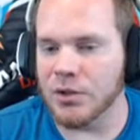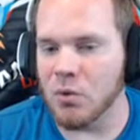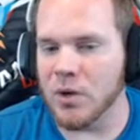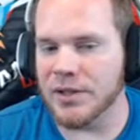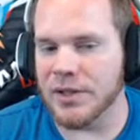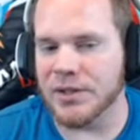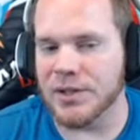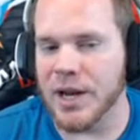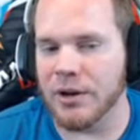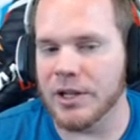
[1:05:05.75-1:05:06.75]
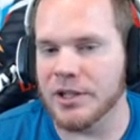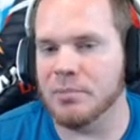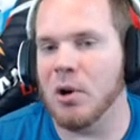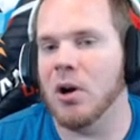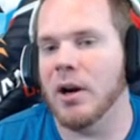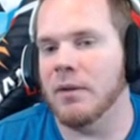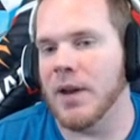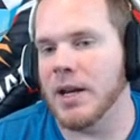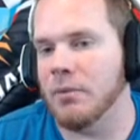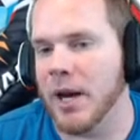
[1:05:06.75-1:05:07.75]
always the scariest part of
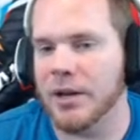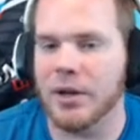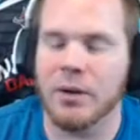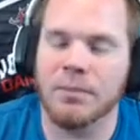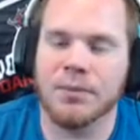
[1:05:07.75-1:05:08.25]
any rando,